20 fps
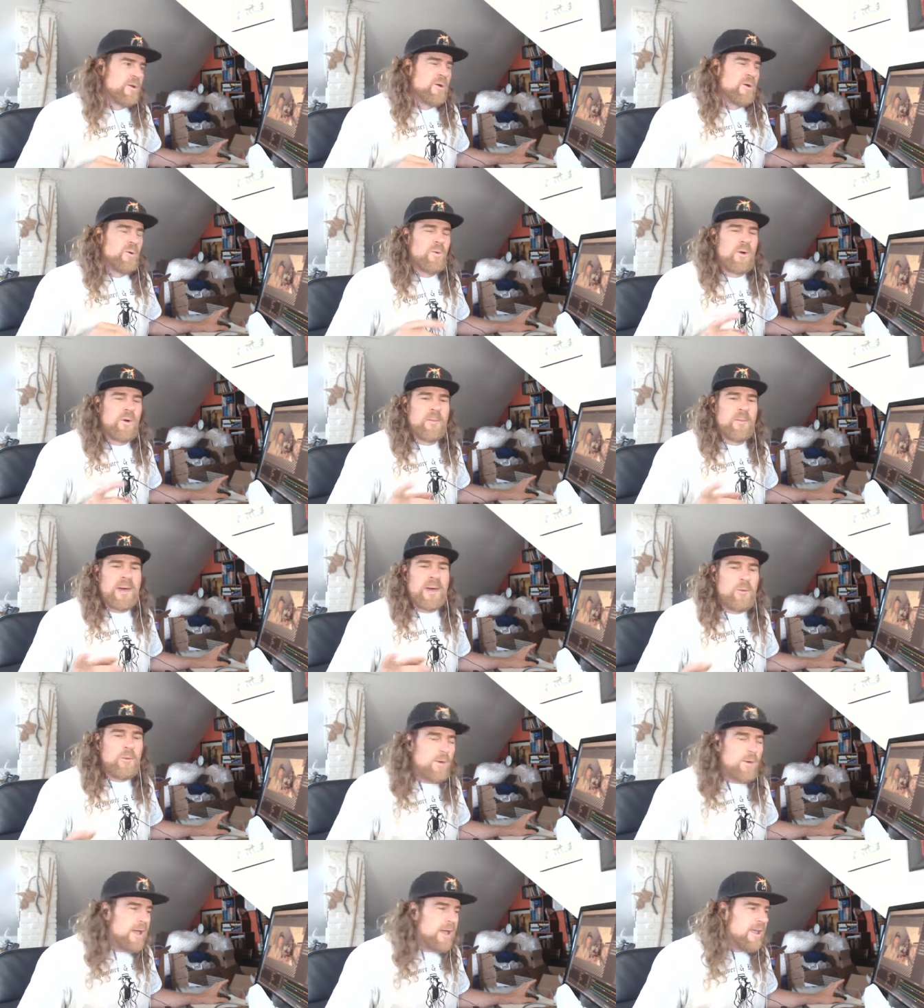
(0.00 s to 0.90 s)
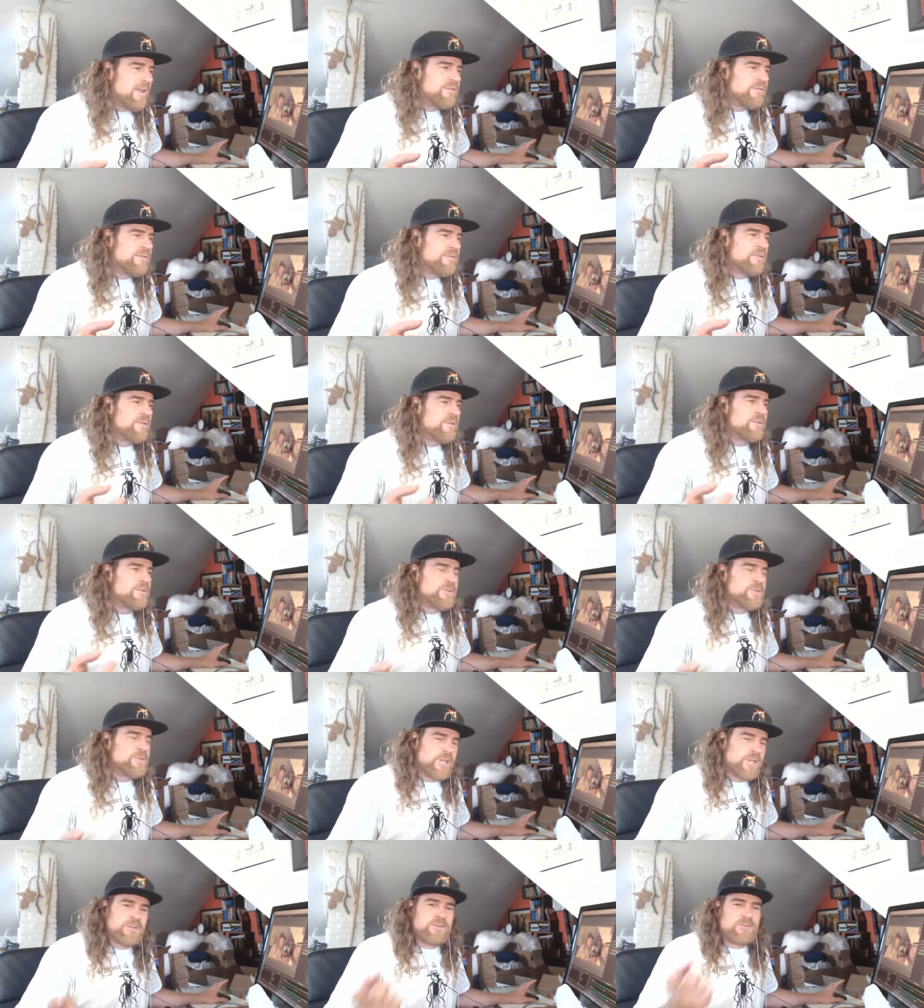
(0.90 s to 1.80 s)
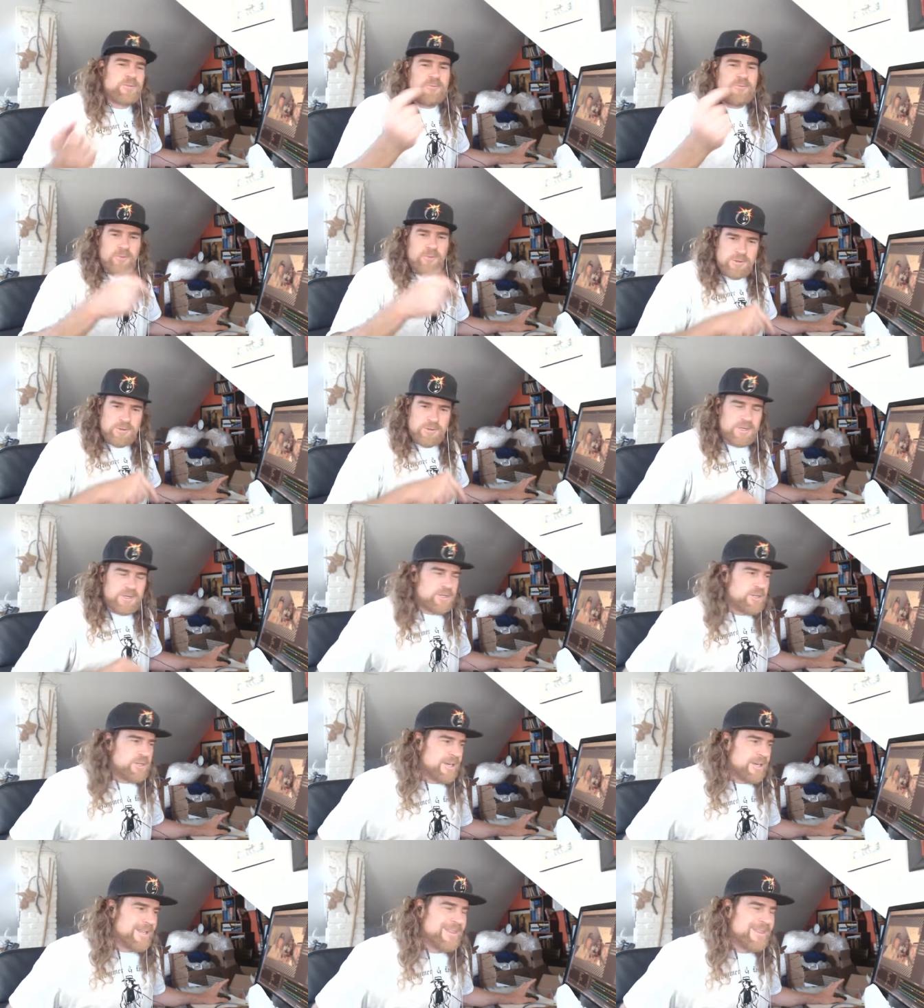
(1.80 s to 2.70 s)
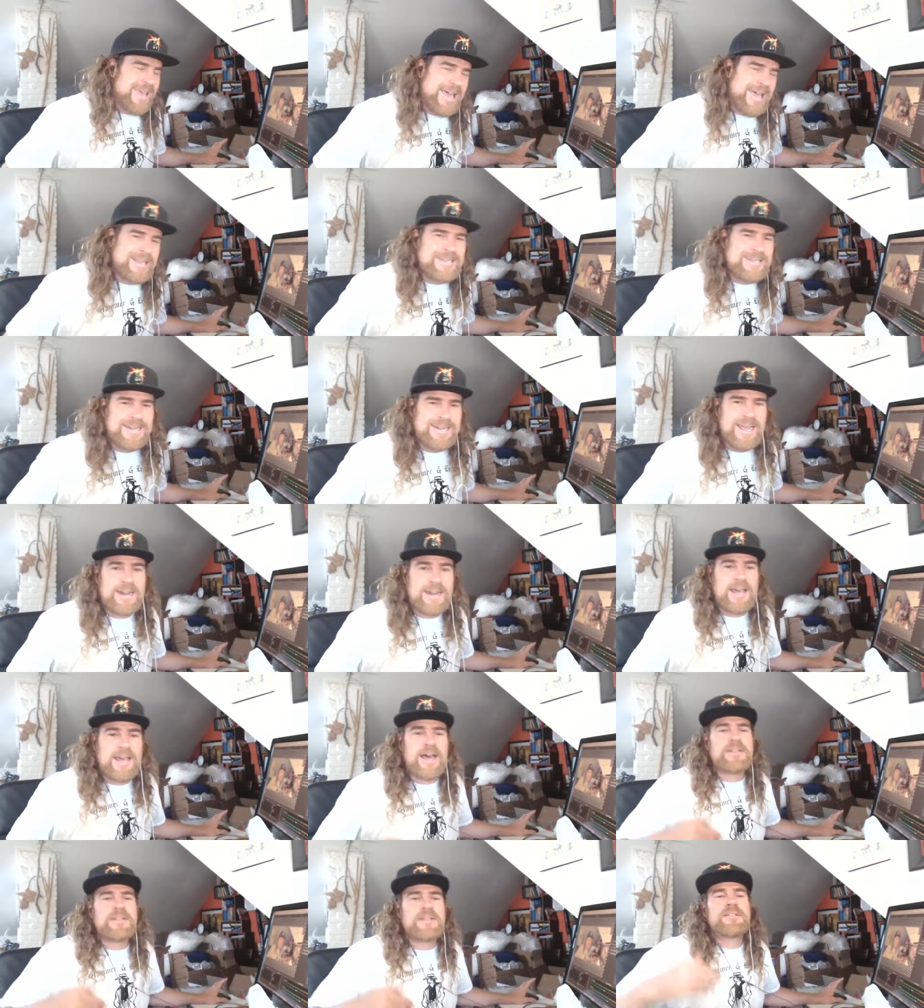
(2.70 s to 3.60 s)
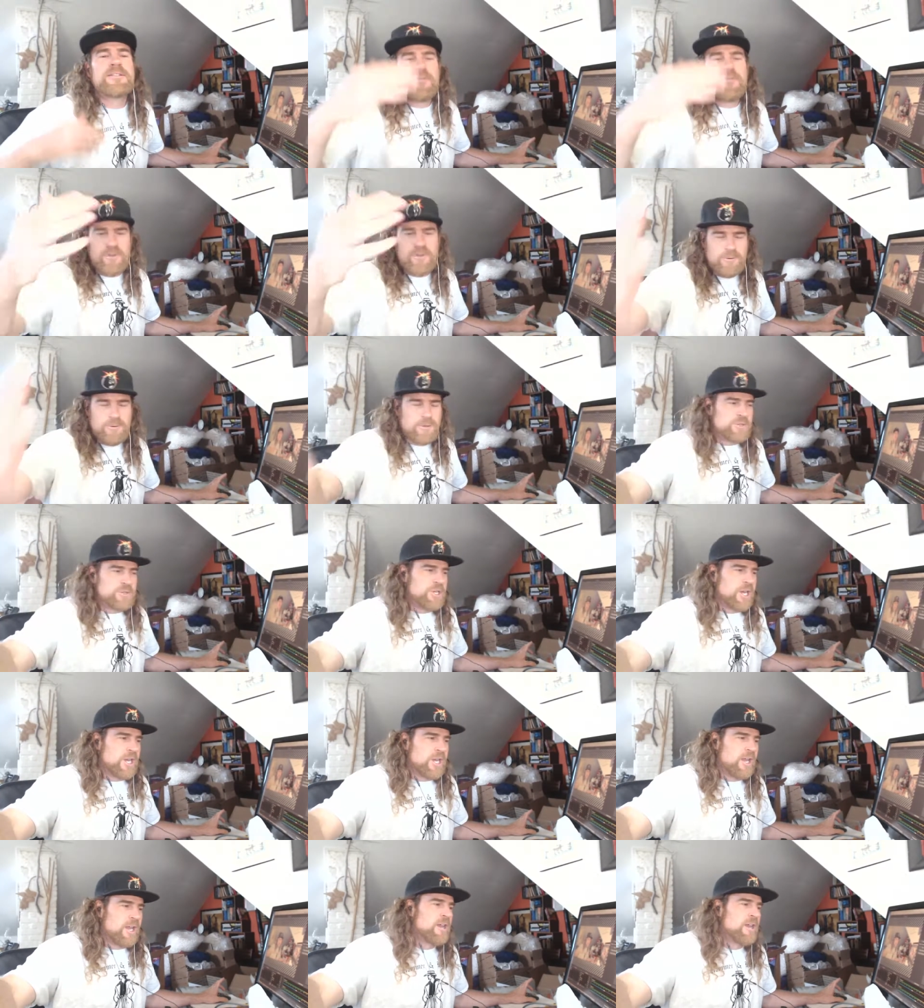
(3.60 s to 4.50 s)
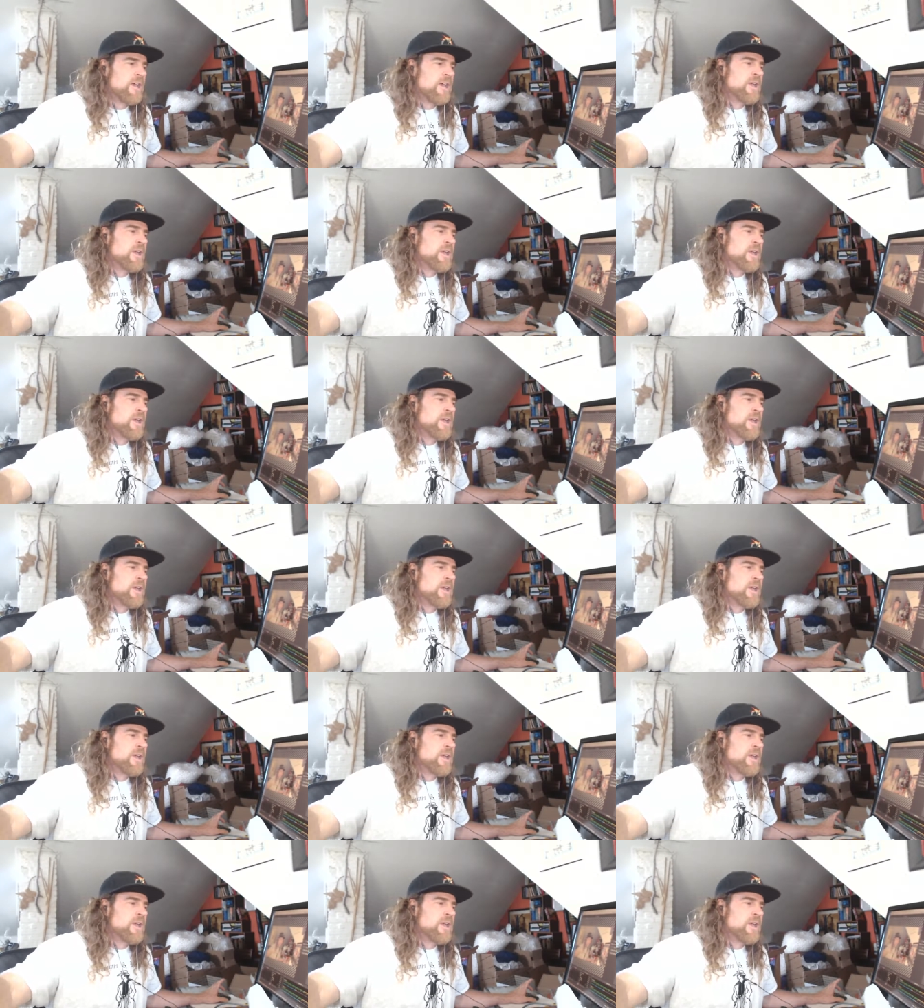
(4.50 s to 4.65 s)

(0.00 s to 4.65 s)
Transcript: Well, my wife just roasted a chicken last night, a different roast chicken.